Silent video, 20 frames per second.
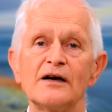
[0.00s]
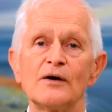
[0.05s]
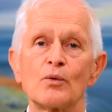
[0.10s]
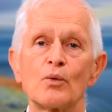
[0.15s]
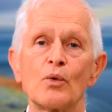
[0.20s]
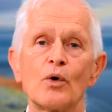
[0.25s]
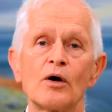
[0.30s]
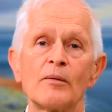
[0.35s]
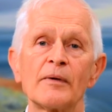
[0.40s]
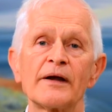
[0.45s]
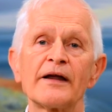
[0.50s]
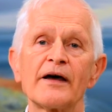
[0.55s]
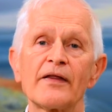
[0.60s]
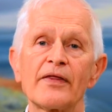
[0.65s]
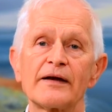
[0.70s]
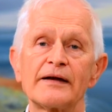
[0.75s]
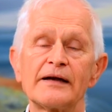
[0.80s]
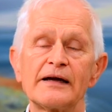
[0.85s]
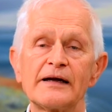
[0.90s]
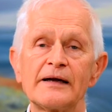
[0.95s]
warm
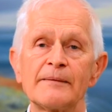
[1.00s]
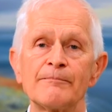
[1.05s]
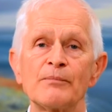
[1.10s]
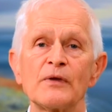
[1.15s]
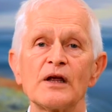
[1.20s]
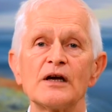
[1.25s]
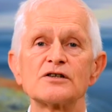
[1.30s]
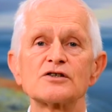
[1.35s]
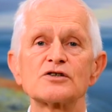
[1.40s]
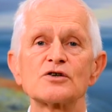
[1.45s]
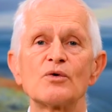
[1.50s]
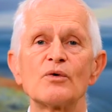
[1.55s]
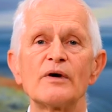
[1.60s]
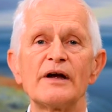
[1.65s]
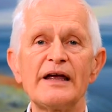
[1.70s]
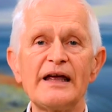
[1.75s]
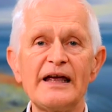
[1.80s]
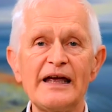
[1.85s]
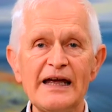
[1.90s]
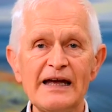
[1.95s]
another day.
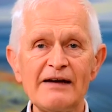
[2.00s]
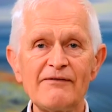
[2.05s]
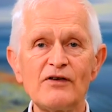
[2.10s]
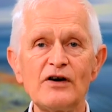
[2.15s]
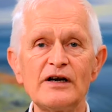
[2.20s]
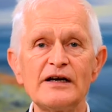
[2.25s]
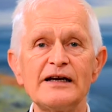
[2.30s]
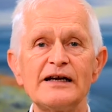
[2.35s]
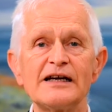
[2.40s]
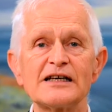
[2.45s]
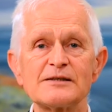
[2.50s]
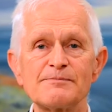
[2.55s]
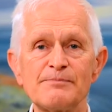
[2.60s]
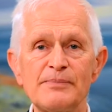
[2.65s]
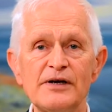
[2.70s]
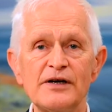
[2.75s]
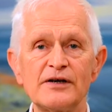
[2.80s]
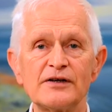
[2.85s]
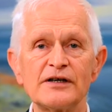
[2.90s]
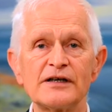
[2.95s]
So every
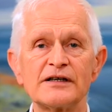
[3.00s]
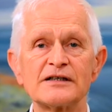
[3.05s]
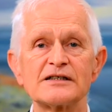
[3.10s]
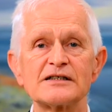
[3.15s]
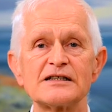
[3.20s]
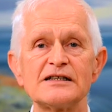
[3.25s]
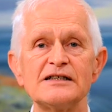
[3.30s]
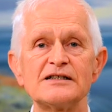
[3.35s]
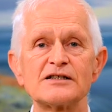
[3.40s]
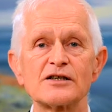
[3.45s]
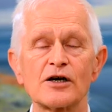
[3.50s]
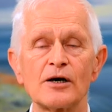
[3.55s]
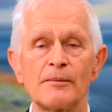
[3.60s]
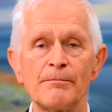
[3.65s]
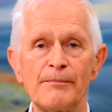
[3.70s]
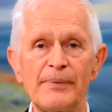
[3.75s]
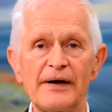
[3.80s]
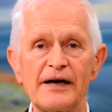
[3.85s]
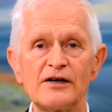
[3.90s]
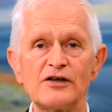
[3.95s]
experience is a
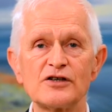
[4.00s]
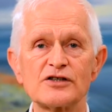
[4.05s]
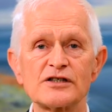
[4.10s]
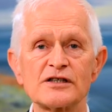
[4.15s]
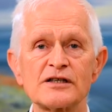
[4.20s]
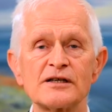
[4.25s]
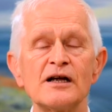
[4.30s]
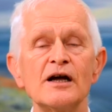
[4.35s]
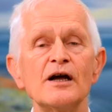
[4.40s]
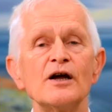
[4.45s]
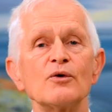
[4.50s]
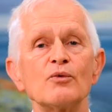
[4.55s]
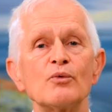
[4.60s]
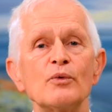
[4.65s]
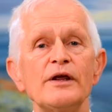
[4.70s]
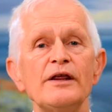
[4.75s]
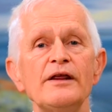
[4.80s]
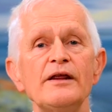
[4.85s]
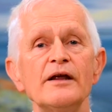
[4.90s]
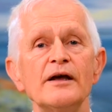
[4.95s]
comparison
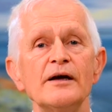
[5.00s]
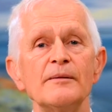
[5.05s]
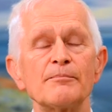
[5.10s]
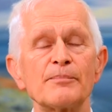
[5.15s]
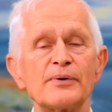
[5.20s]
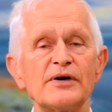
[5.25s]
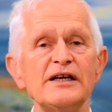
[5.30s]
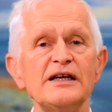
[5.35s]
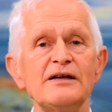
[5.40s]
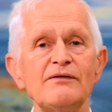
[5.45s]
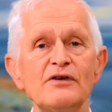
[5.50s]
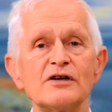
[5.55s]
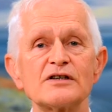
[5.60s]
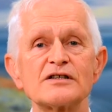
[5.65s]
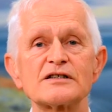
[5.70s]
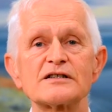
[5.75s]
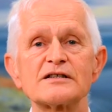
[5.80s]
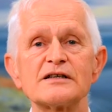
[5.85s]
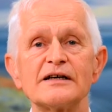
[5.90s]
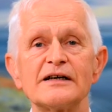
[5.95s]
with
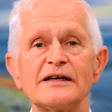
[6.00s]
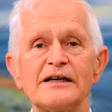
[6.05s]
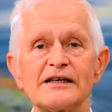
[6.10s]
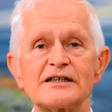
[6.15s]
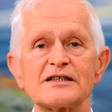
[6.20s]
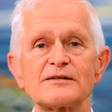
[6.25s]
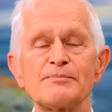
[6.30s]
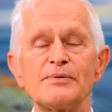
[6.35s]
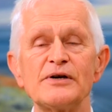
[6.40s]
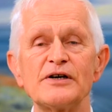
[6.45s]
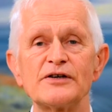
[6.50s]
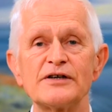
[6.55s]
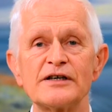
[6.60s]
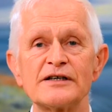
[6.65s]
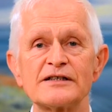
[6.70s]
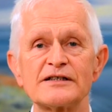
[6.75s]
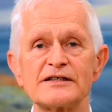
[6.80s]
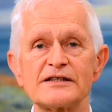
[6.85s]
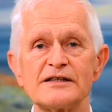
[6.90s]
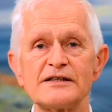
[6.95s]
previous
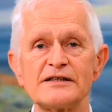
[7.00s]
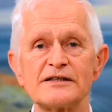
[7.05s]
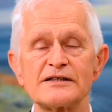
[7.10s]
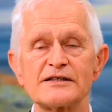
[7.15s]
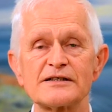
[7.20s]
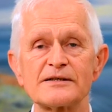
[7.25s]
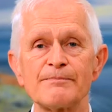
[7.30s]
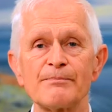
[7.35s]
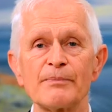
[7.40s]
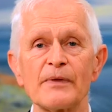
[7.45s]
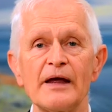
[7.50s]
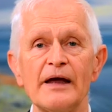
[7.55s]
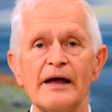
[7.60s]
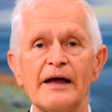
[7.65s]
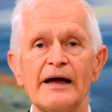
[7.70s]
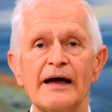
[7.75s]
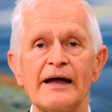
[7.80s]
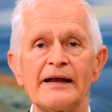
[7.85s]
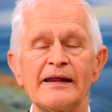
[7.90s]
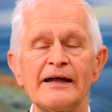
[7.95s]
experiences.
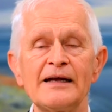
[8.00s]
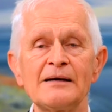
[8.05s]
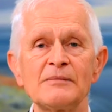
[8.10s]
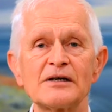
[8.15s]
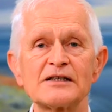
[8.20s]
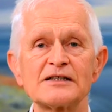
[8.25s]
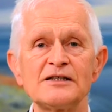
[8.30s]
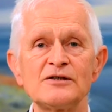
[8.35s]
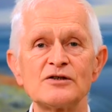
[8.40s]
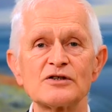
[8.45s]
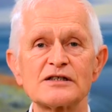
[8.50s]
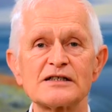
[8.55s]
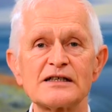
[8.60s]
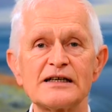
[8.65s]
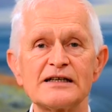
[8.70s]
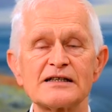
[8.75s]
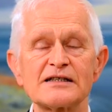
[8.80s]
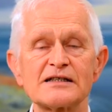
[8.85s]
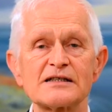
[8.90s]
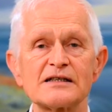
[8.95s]
And then Martinus
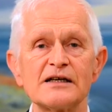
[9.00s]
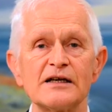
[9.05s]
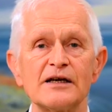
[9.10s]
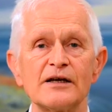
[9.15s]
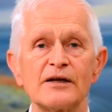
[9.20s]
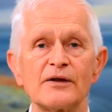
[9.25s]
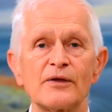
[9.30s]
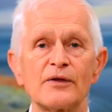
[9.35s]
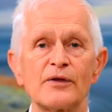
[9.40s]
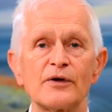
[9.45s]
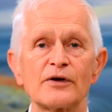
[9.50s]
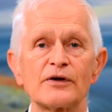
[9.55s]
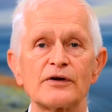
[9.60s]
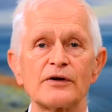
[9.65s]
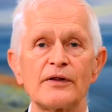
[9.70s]
says that